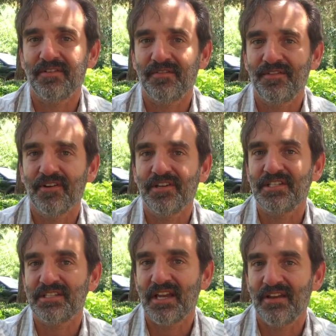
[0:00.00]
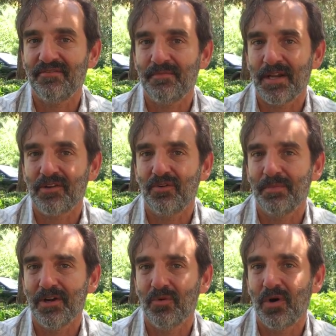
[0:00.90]
a very safe medical
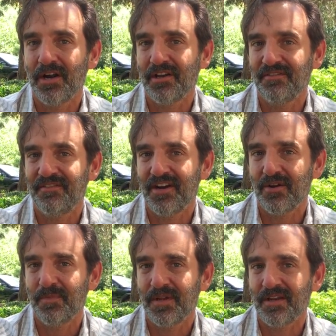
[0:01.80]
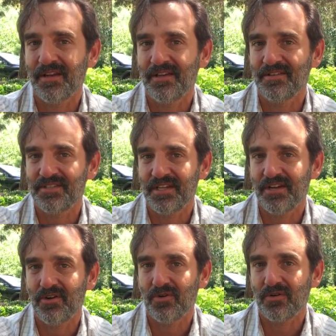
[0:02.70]
marijuana environment in the state
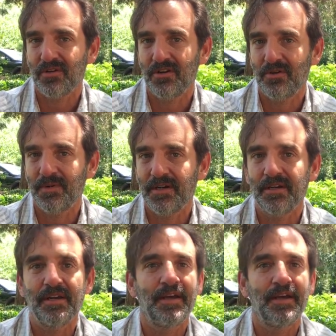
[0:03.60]
of Oklahoma,